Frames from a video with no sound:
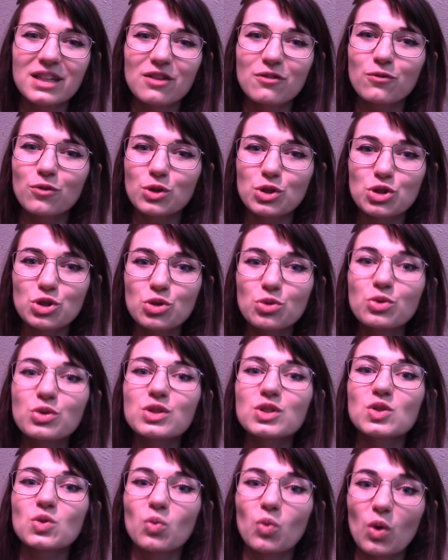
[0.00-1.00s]
Fortuna
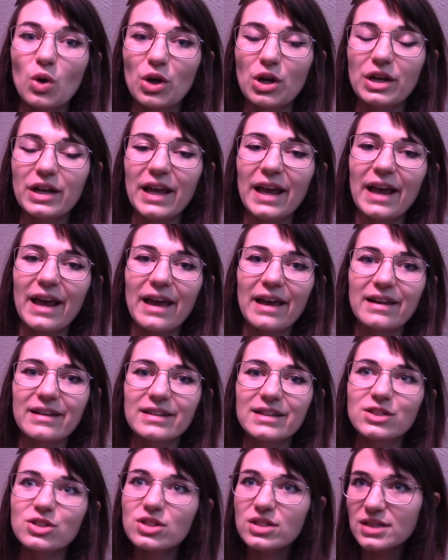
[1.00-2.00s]
Sworn, and
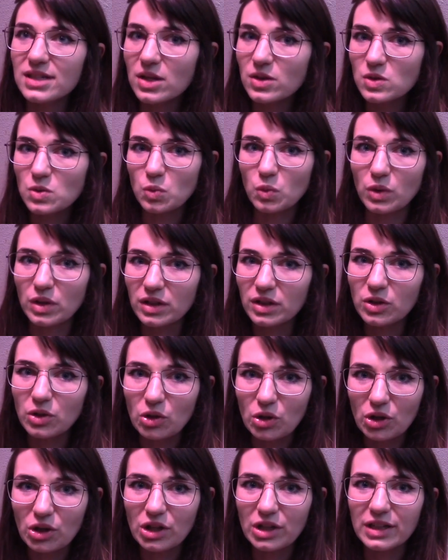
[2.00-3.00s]
it just sounds really
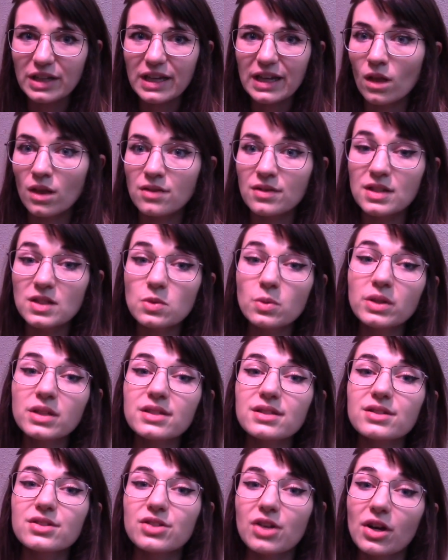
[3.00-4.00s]
good. This one is
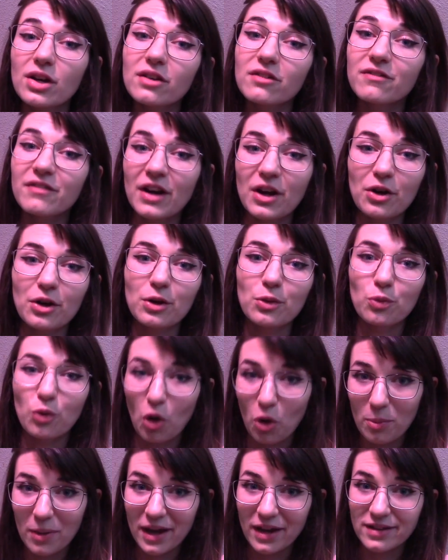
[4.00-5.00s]
a dark fairy
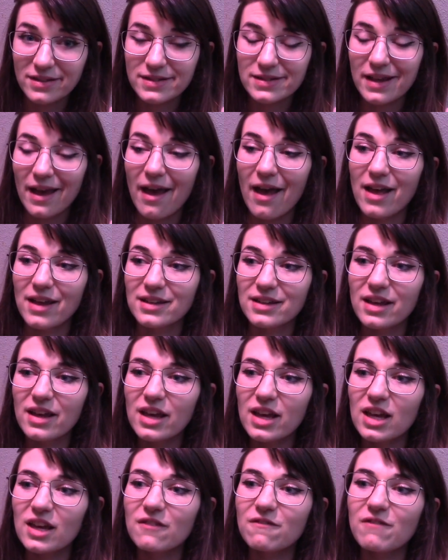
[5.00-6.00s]
romance, and
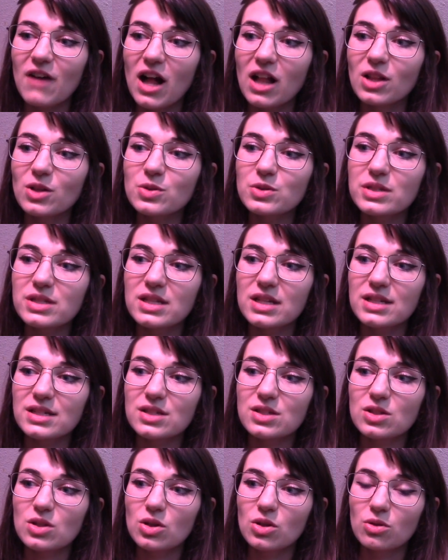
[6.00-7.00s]
it follows
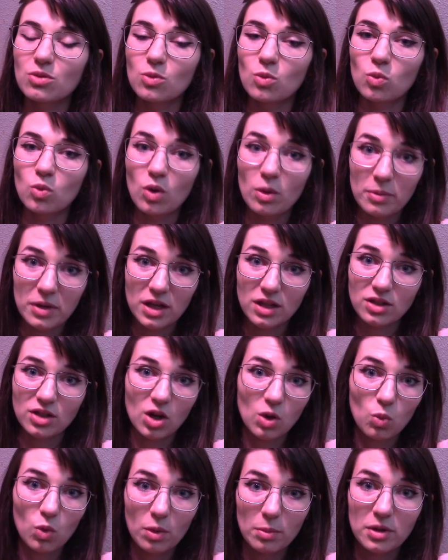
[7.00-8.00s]
this woman,
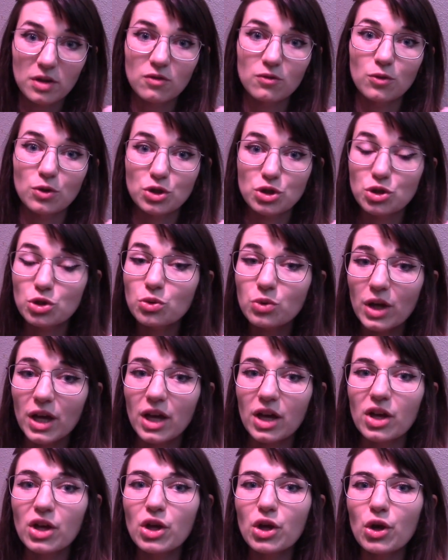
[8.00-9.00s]
young woman,
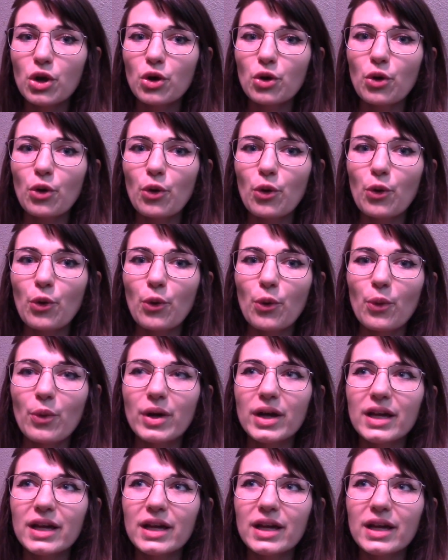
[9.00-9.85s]
Fortuna, who